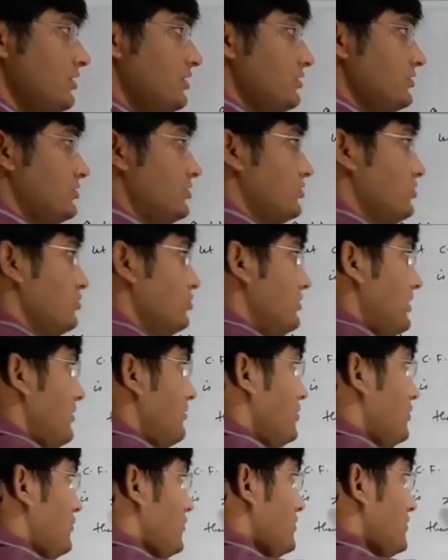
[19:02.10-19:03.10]
So 2 time
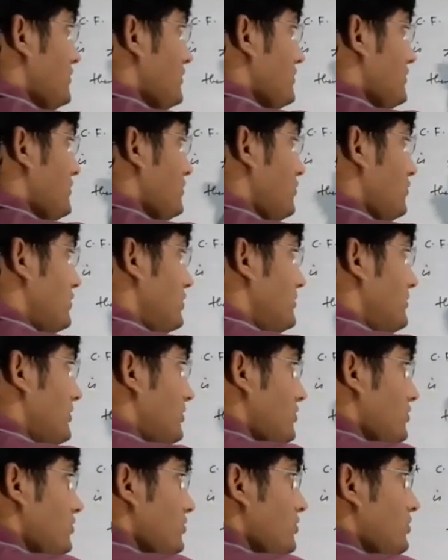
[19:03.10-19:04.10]
differentiation with respect
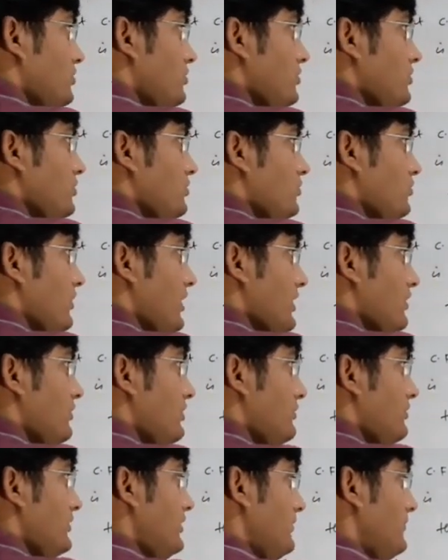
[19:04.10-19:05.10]
to y will
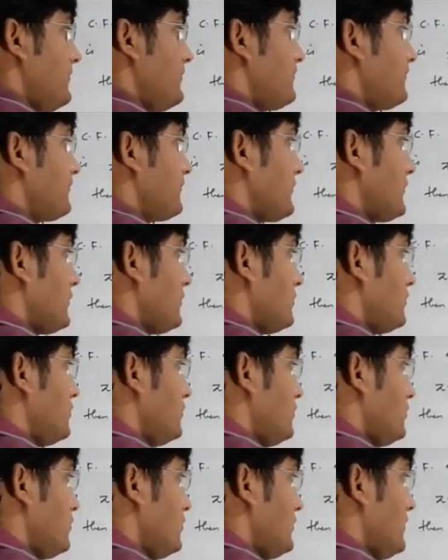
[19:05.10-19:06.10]
be
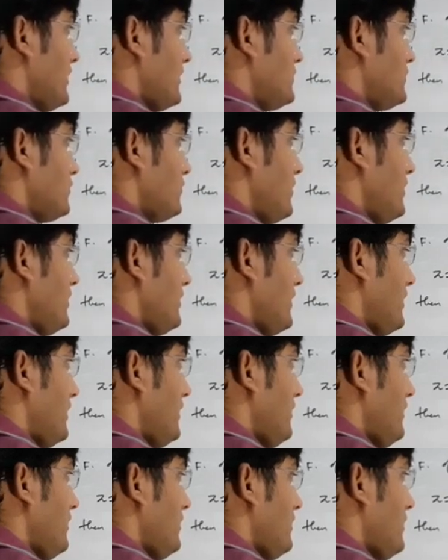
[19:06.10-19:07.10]
2k square a
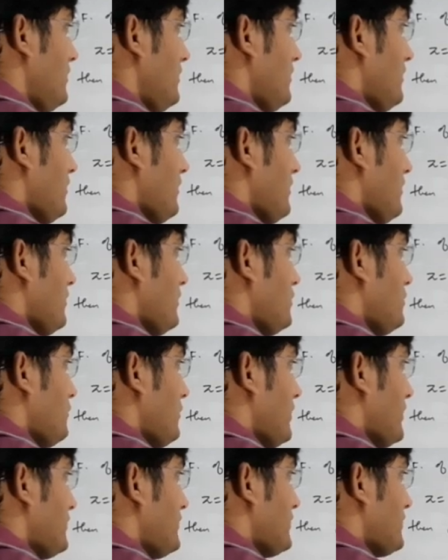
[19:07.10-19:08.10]
e to the power
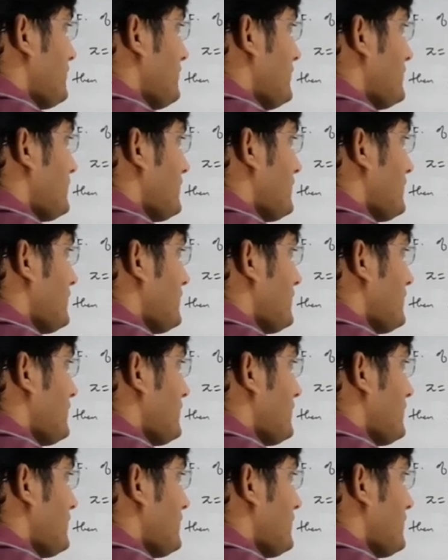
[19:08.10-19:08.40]
hx plus